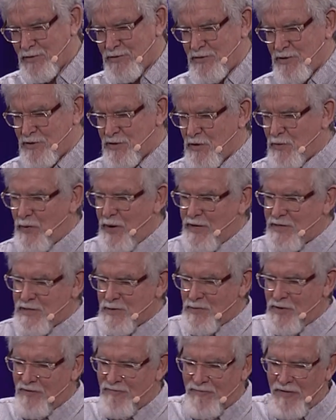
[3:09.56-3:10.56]

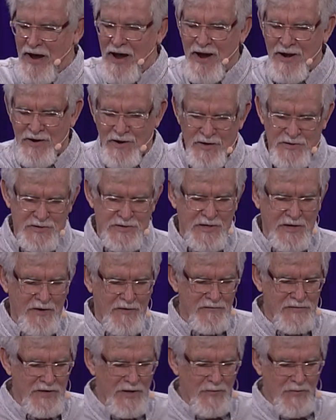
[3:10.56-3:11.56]
situation we find
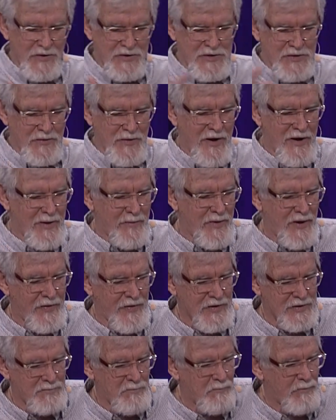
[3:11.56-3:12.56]
ourselves in? We're surrounded by
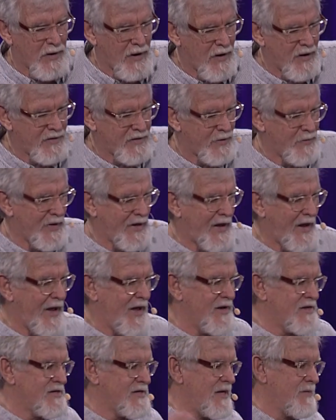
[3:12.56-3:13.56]
this bug that we
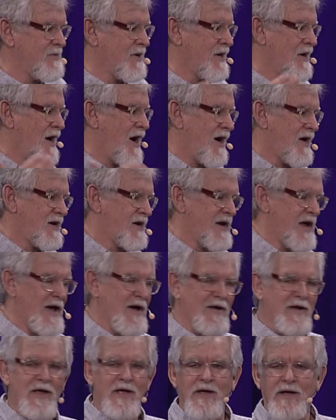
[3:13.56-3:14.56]
can't seem to knock
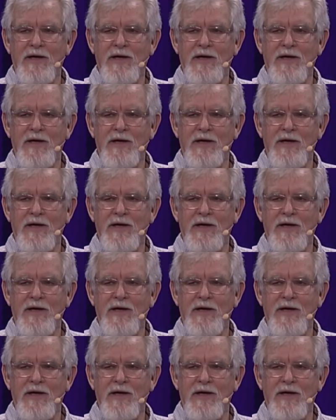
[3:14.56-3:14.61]
down.